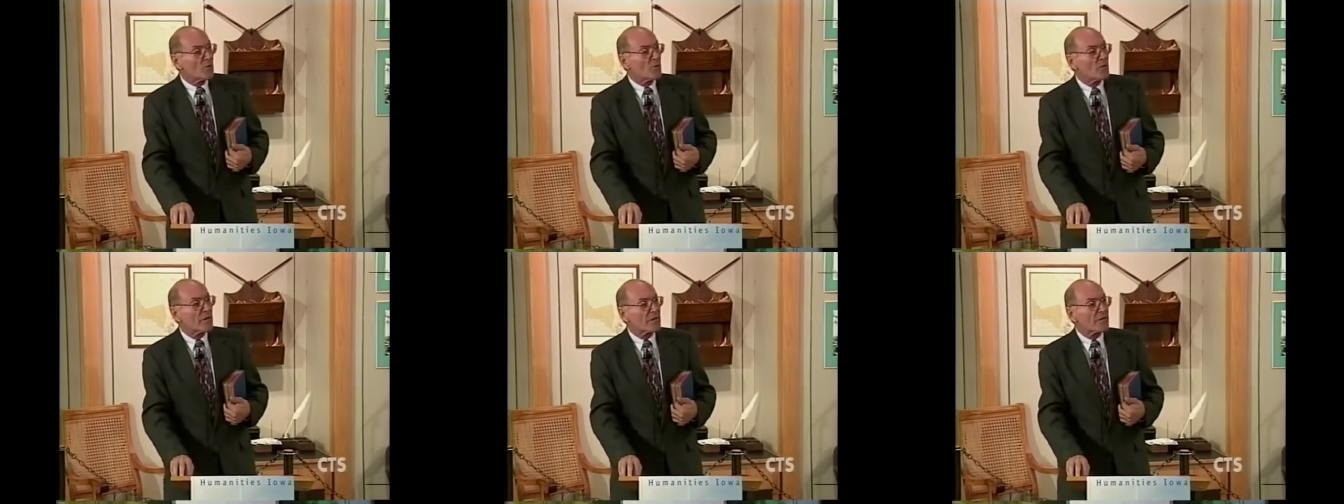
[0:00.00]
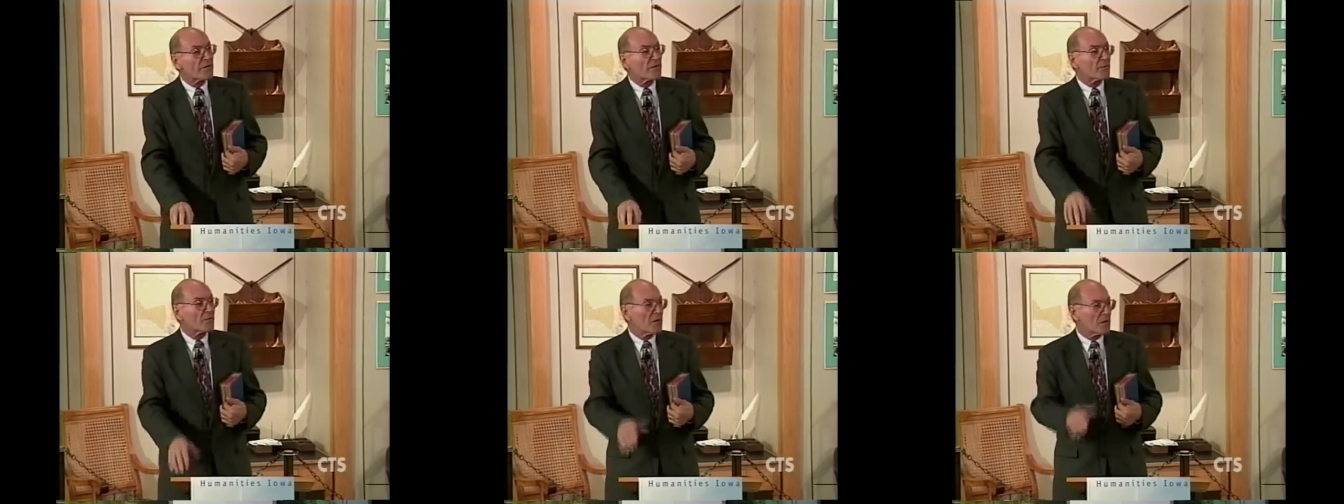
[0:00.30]

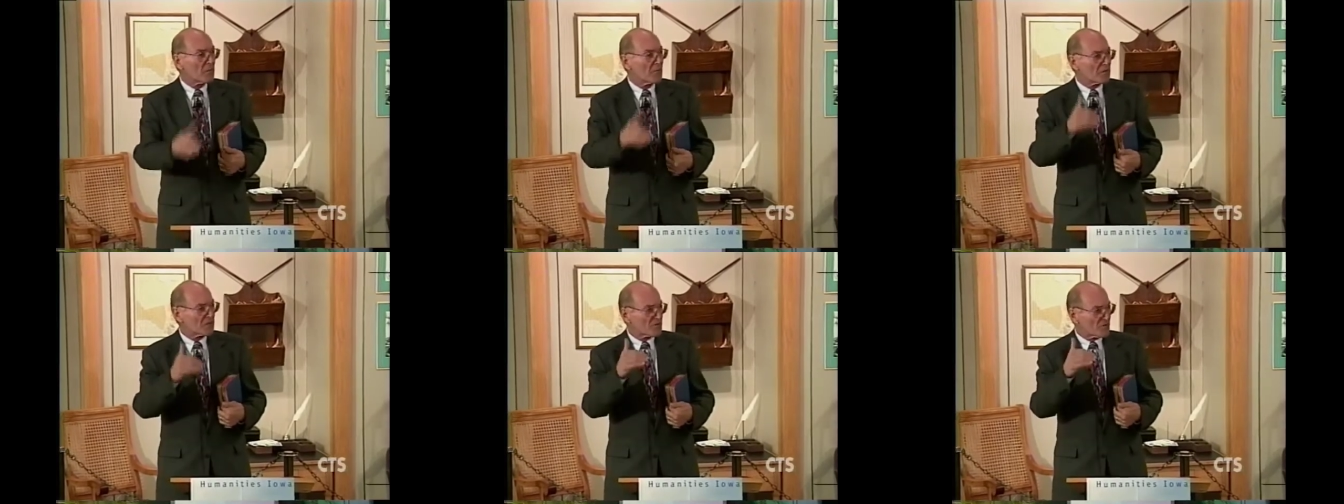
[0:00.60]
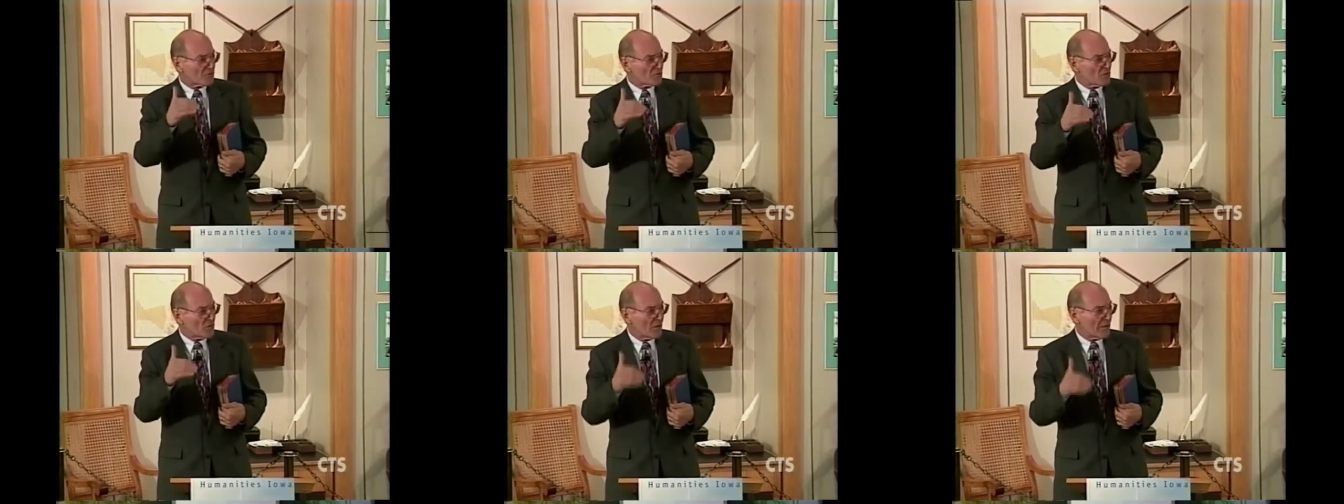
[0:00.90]
with a, a
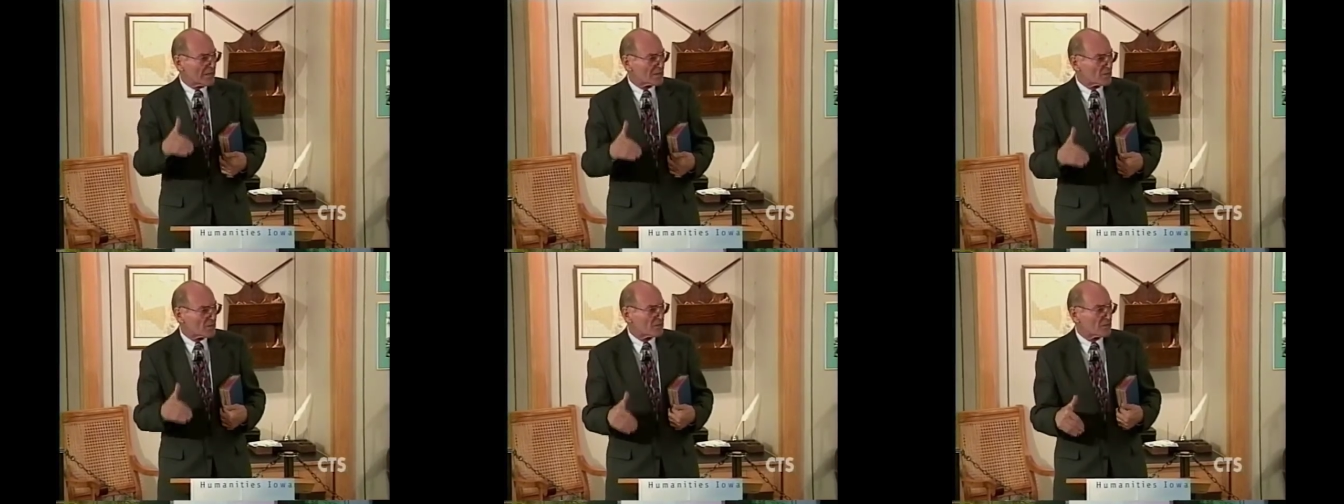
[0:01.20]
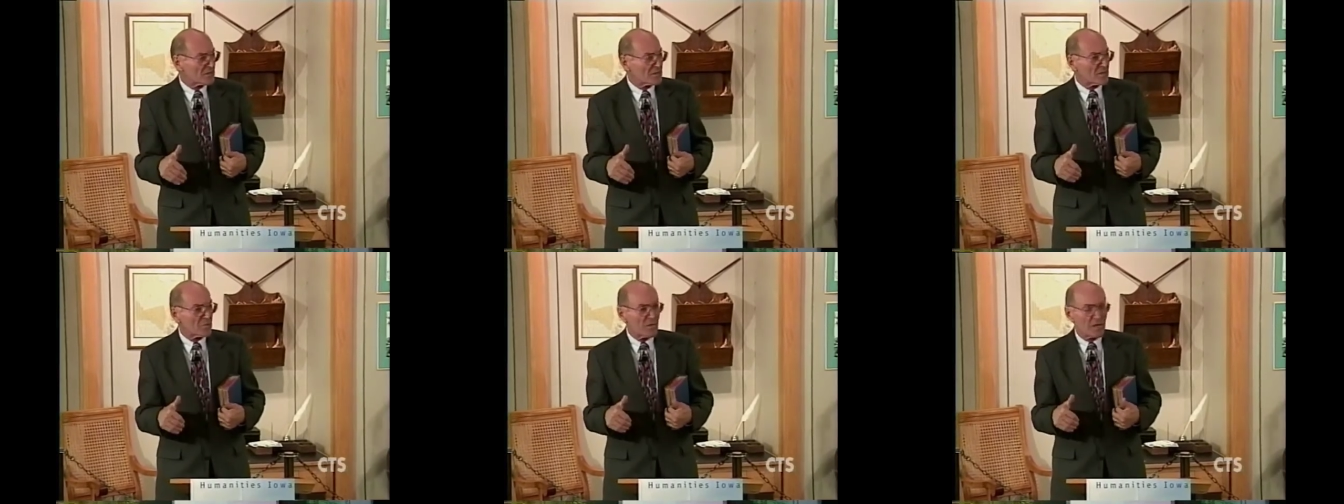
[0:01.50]
bunch of
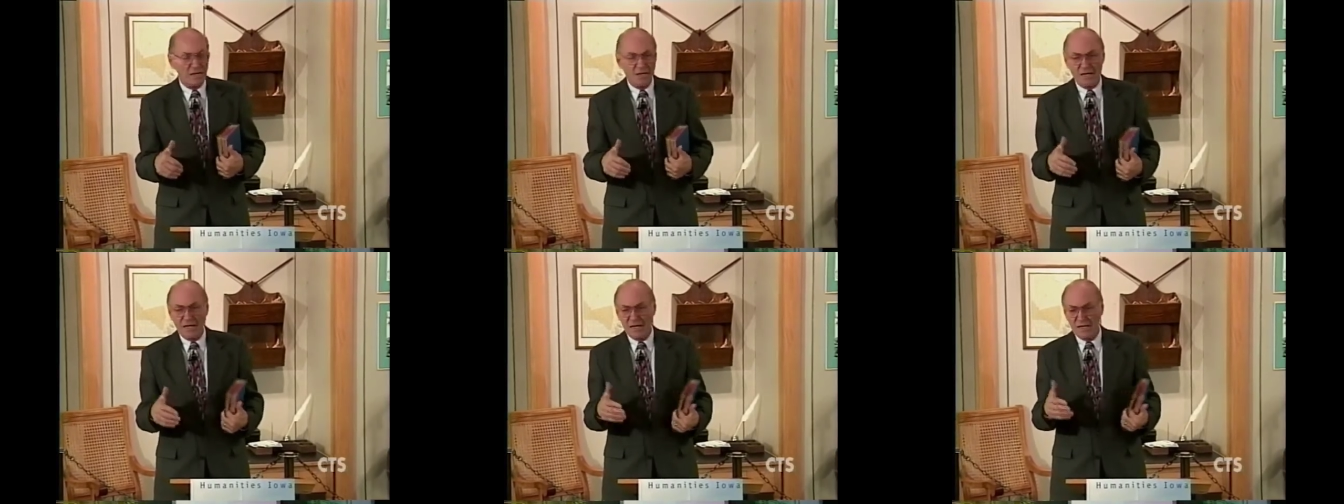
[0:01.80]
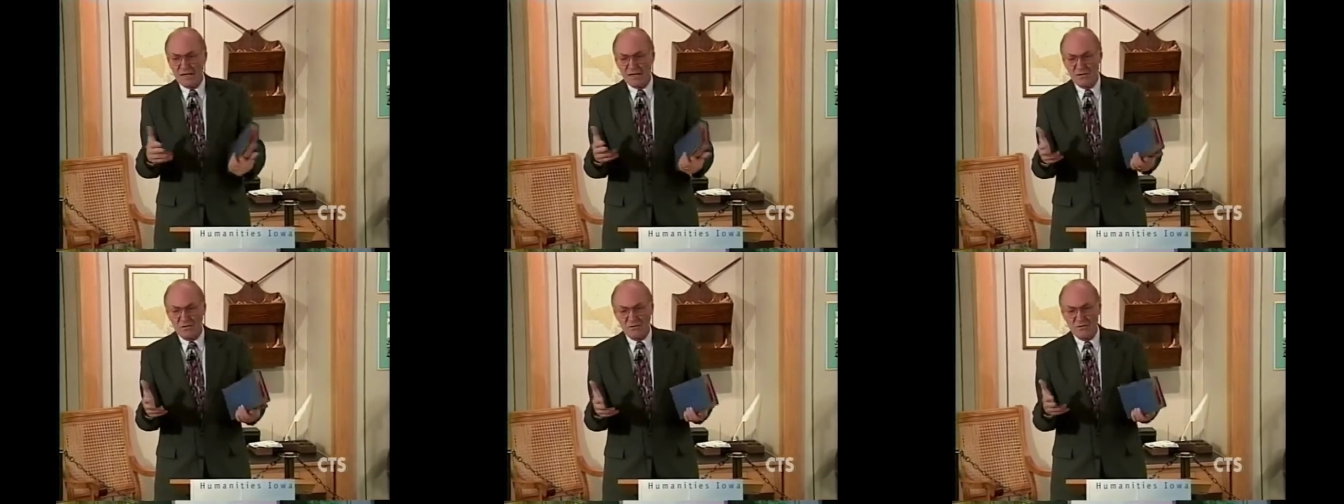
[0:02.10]
questions about
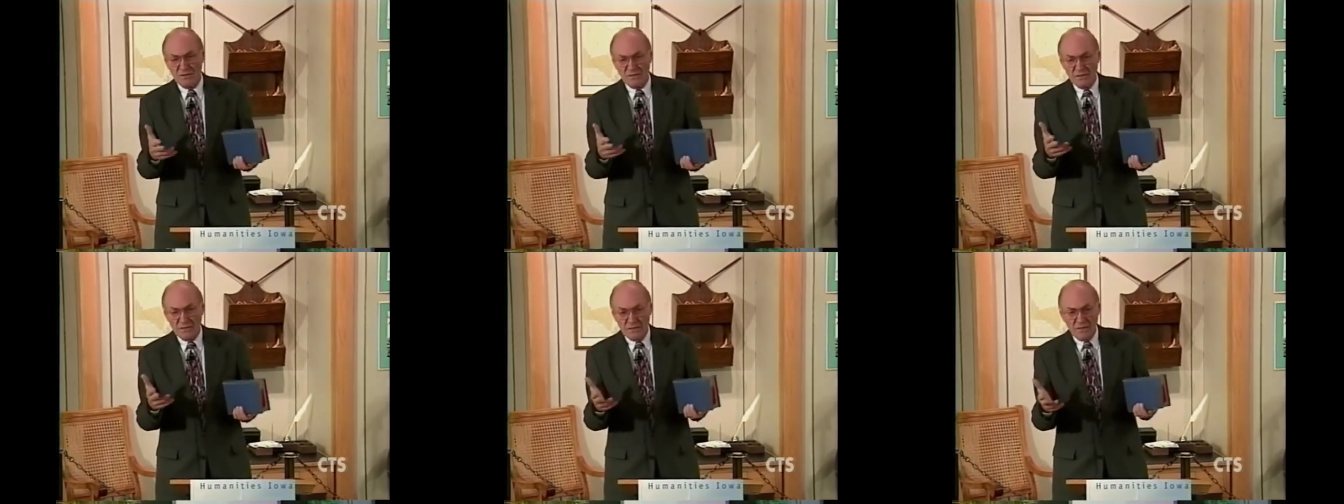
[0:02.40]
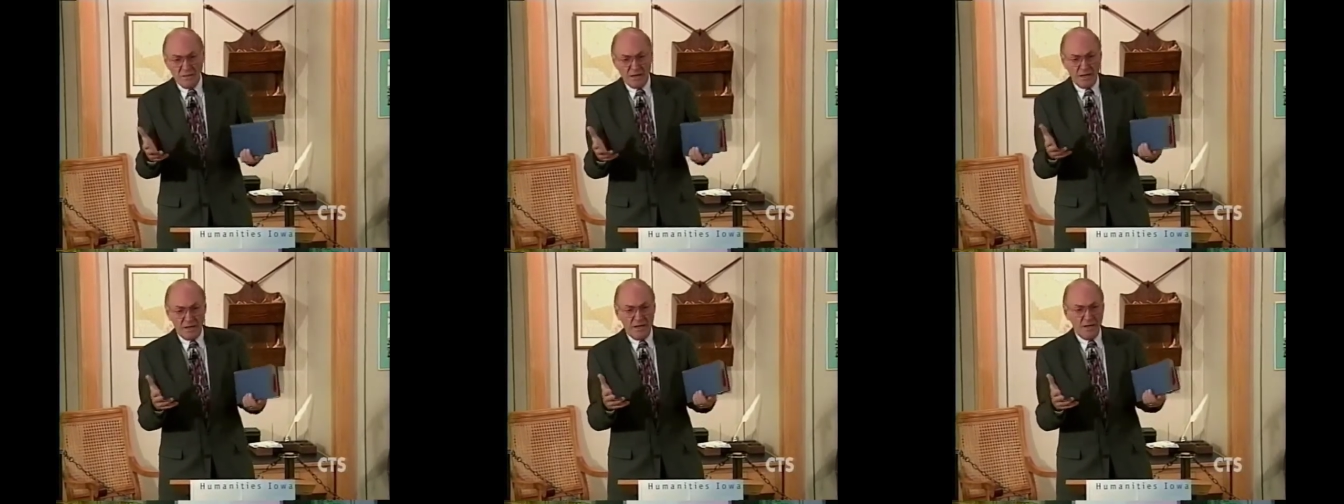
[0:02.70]
how
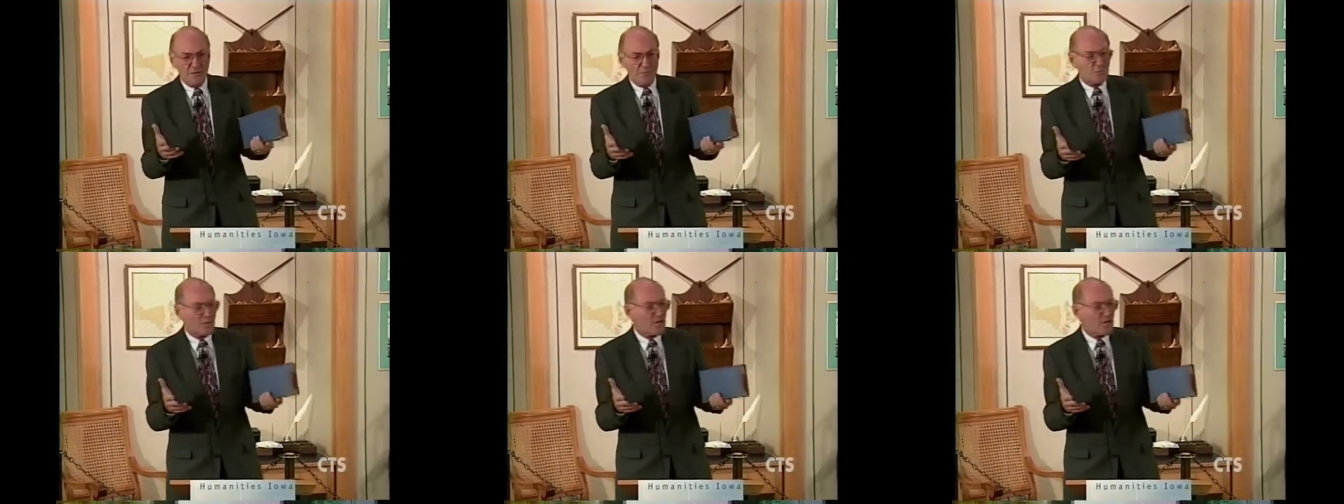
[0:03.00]
how